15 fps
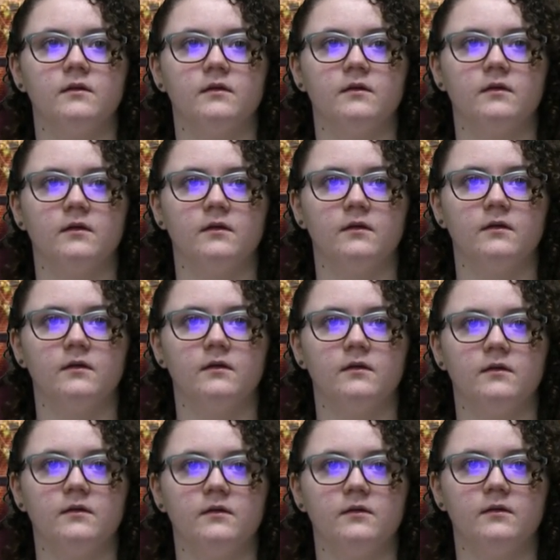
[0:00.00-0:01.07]

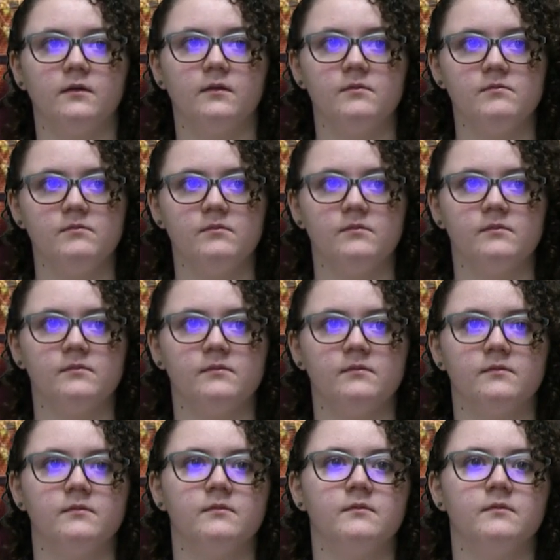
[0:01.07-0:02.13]

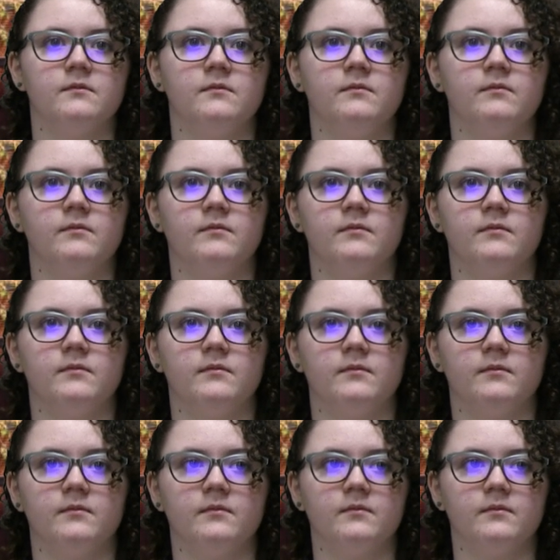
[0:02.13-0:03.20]

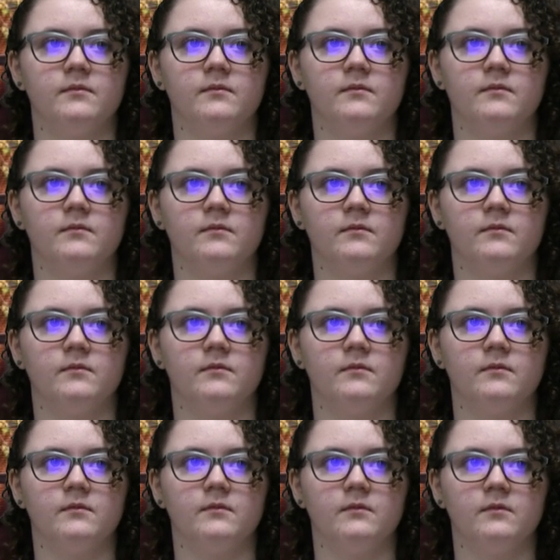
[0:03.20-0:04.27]

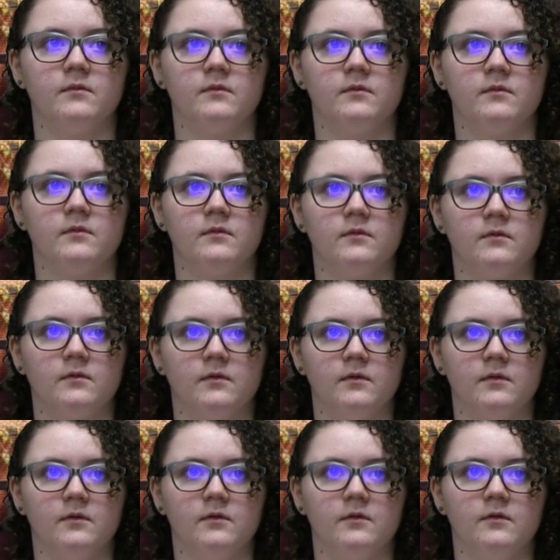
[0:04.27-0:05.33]

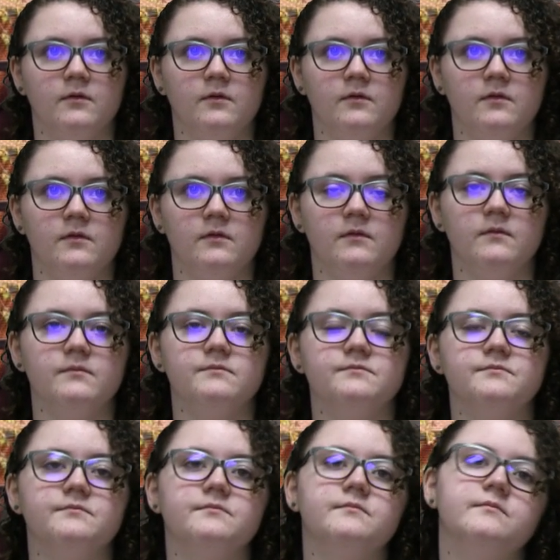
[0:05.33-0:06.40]

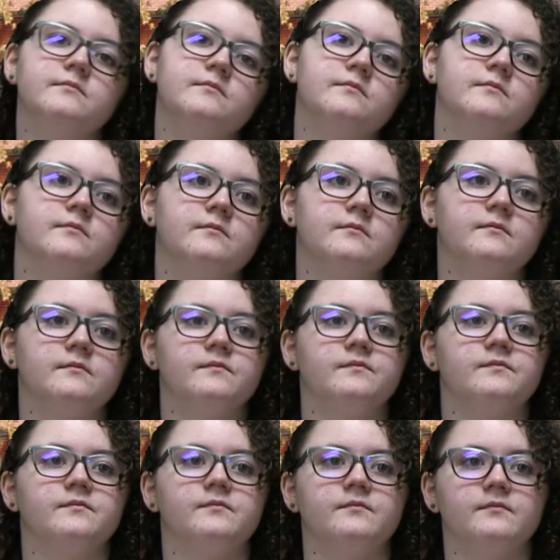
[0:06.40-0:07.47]

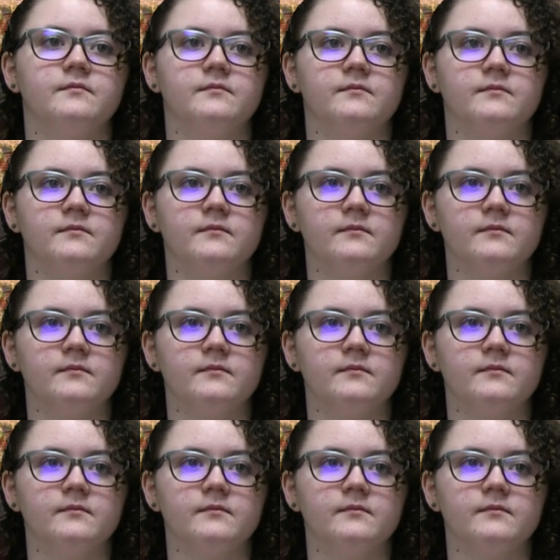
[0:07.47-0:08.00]
This person isn't speaking.